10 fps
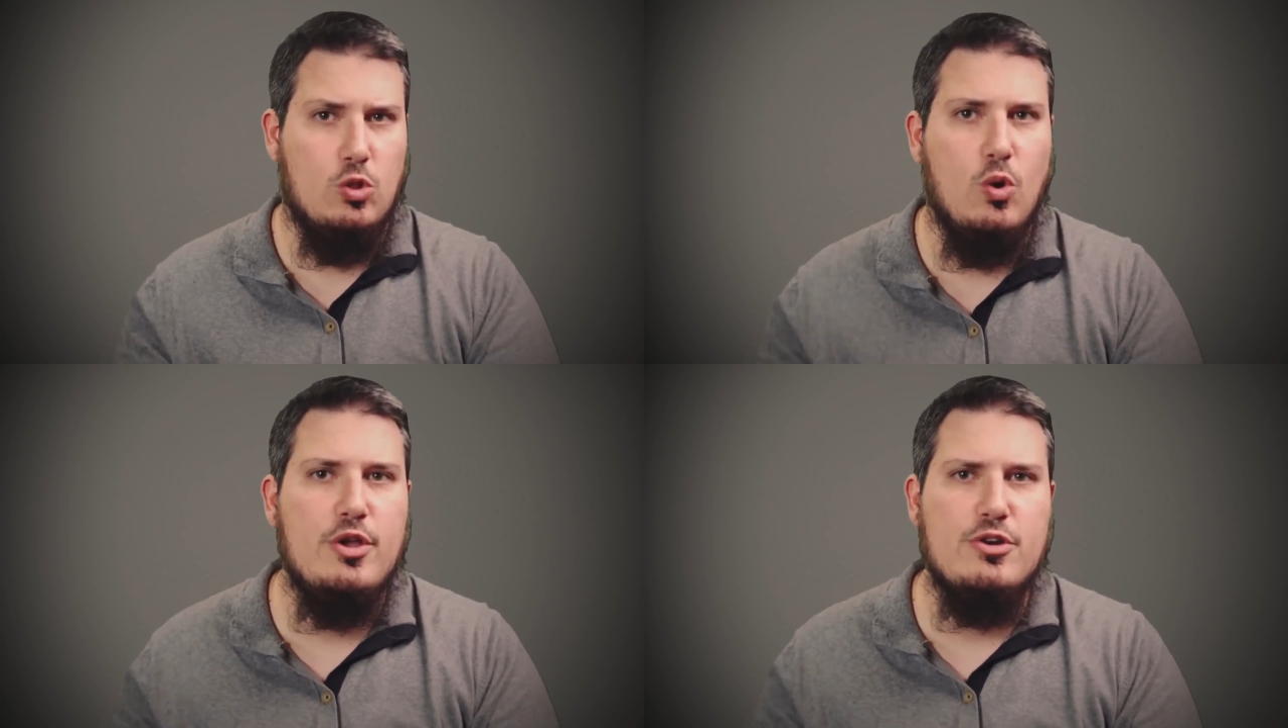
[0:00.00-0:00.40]

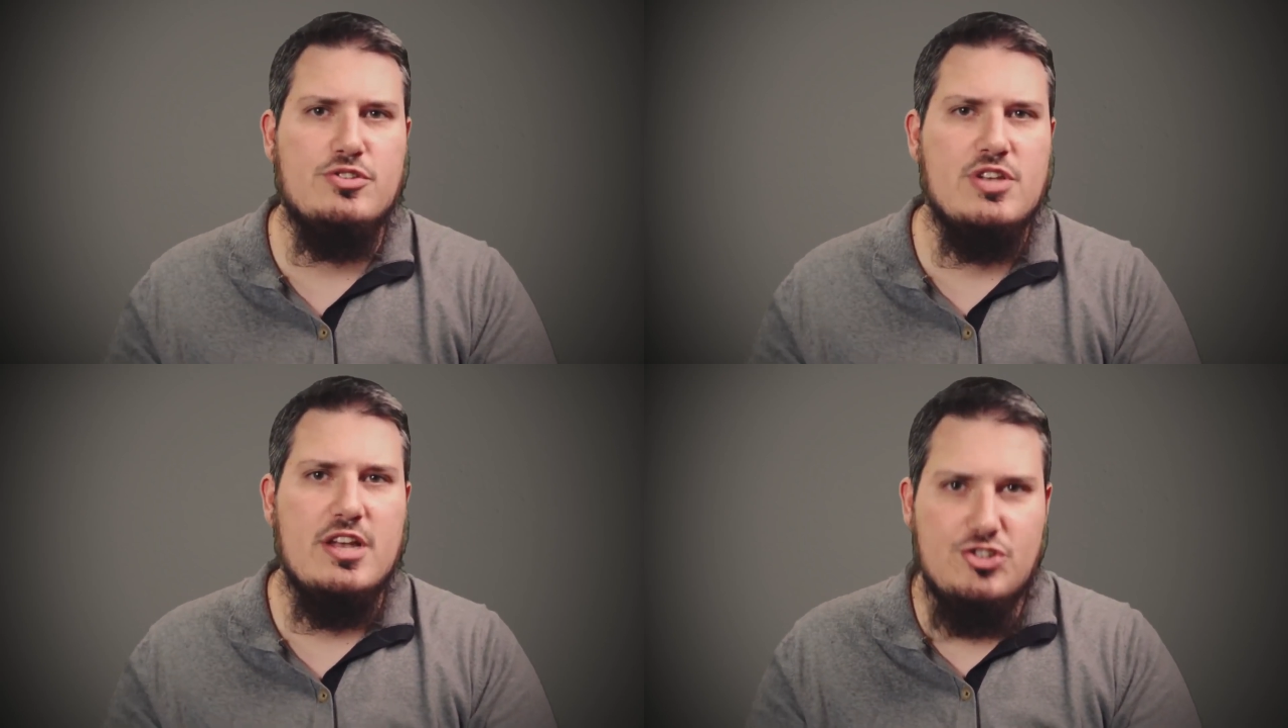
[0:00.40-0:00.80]

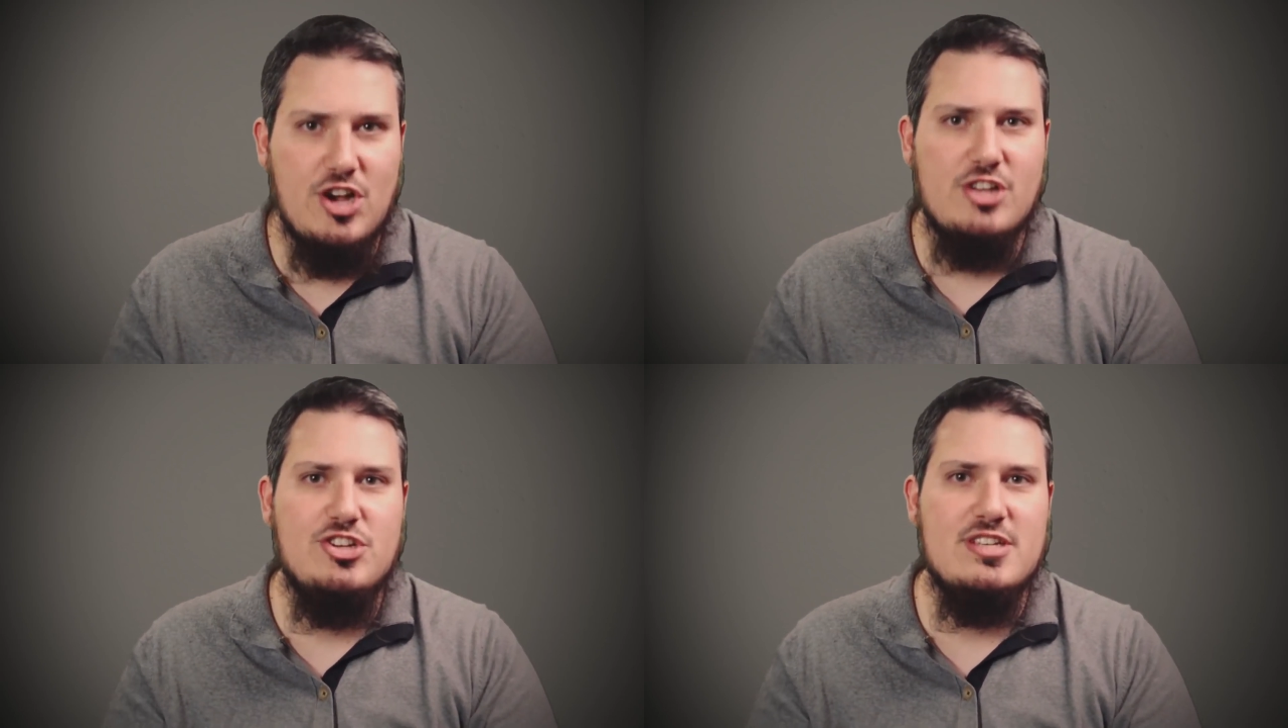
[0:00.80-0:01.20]
lawyers,
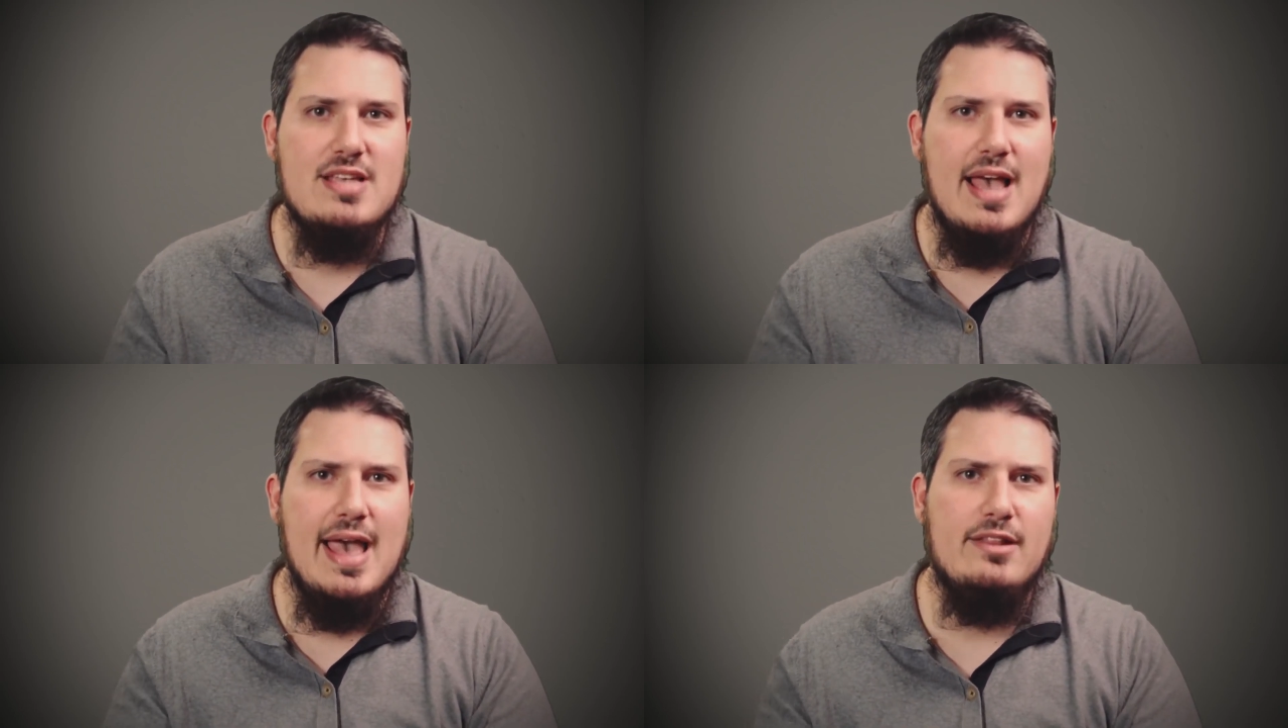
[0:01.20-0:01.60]
judges,
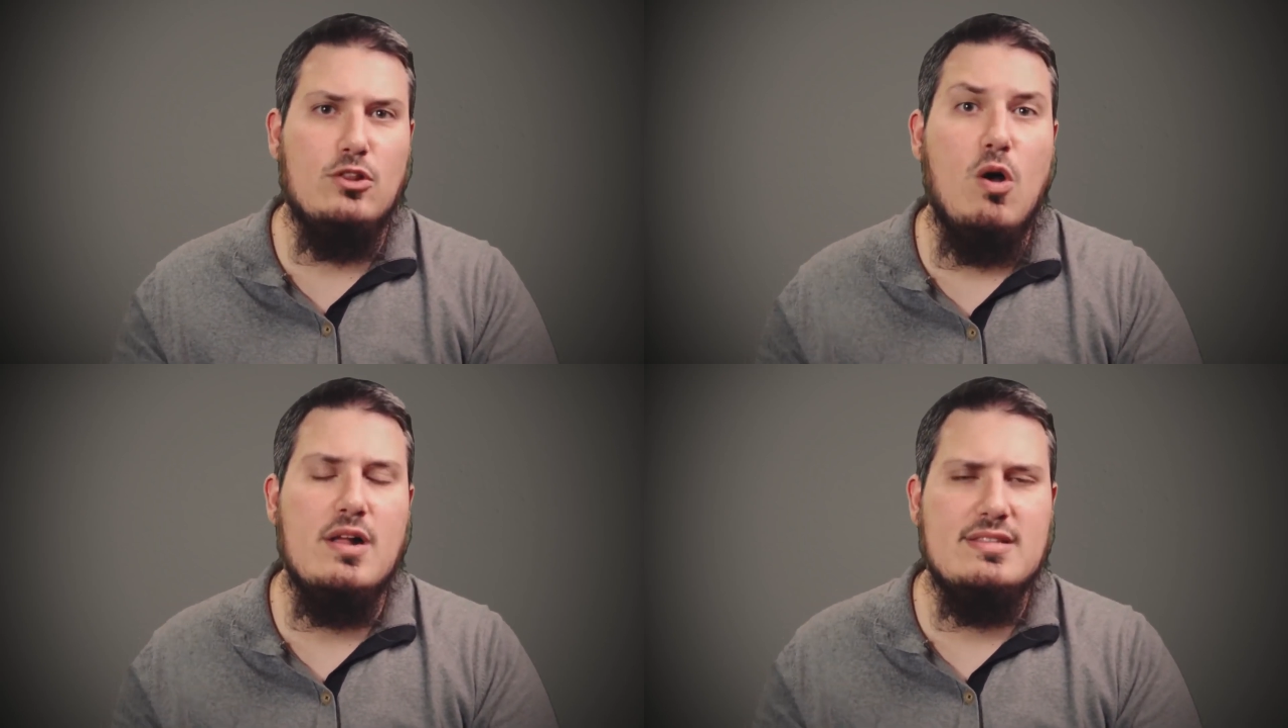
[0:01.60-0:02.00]
and
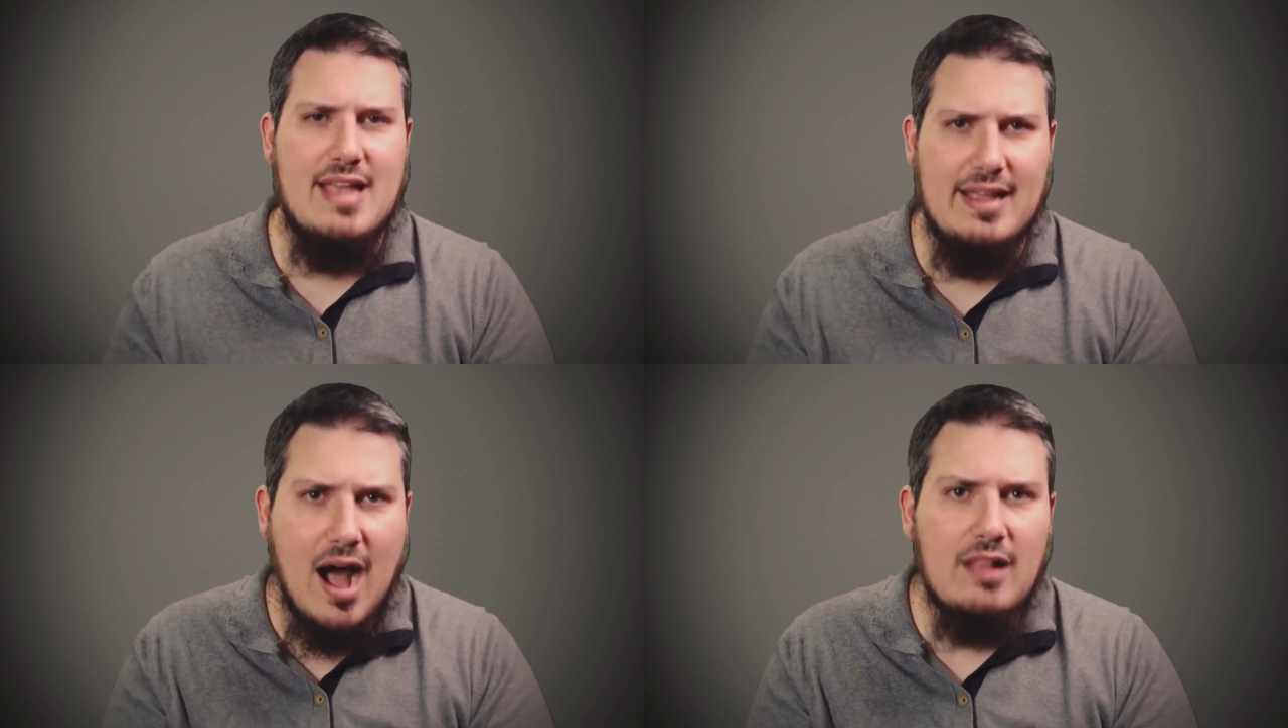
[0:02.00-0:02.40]
law and
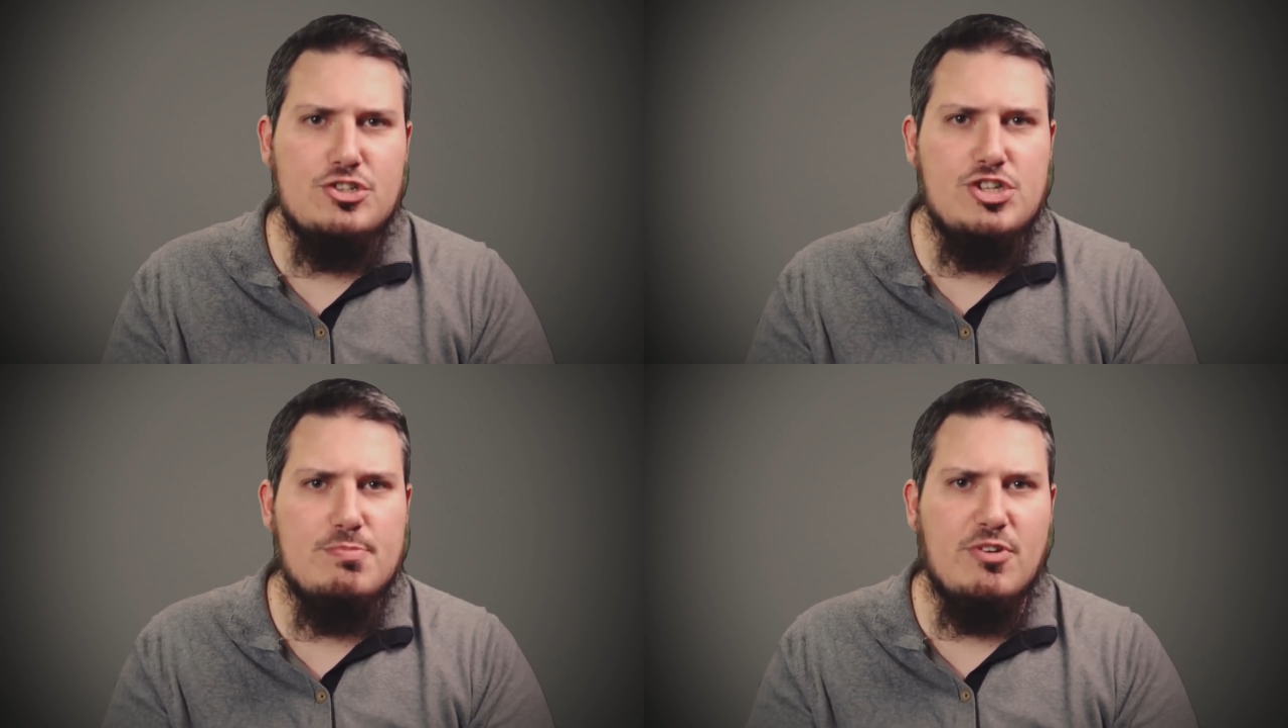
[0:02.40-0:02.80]

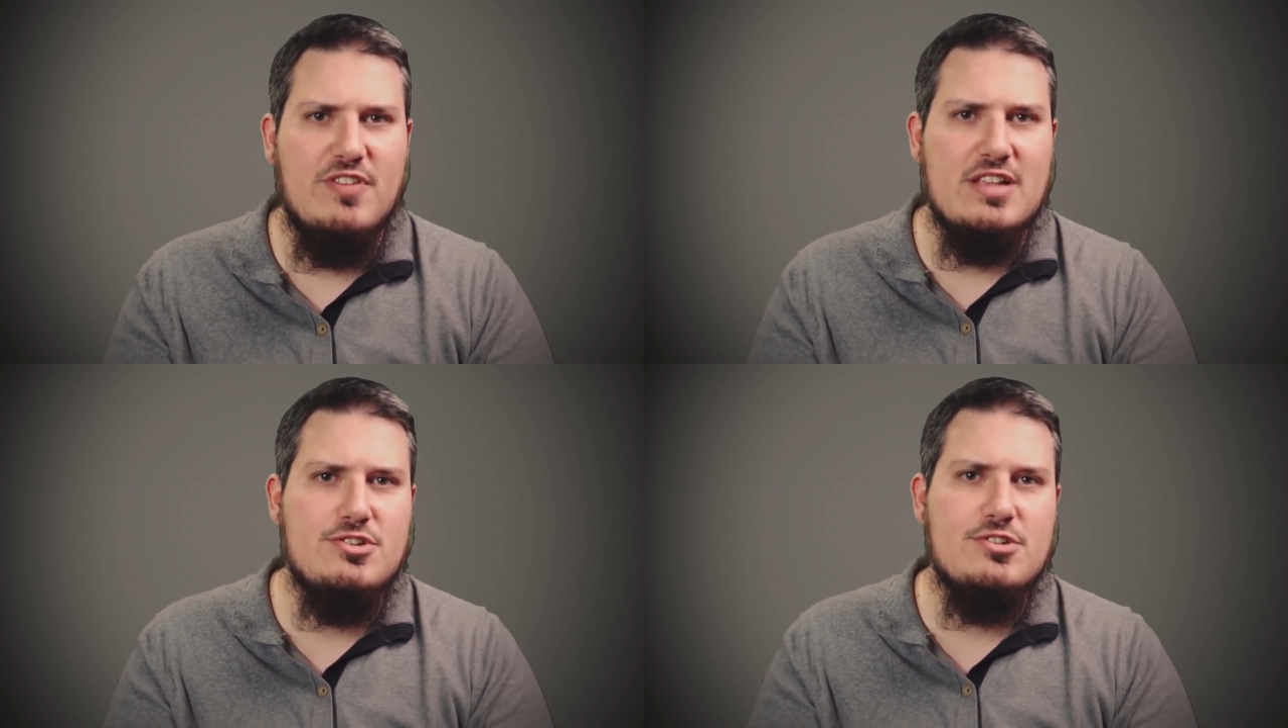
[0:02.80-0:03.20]
psychology
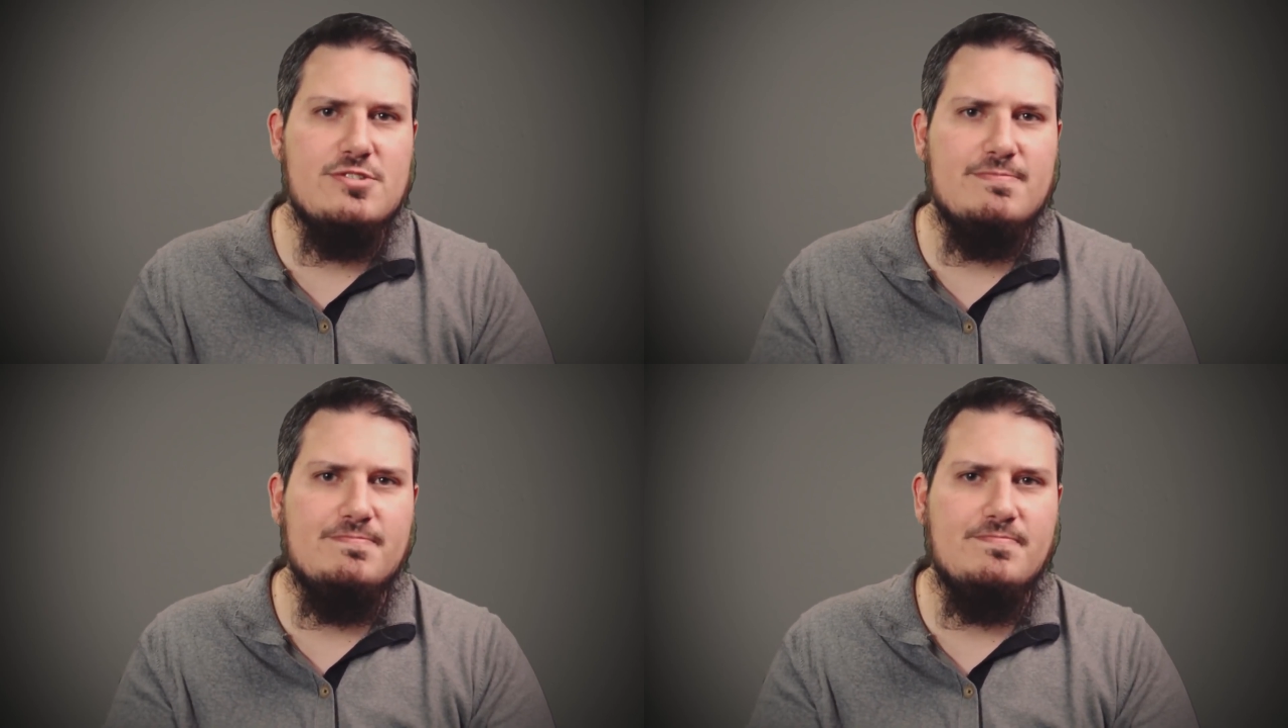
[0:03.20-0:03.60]
professors.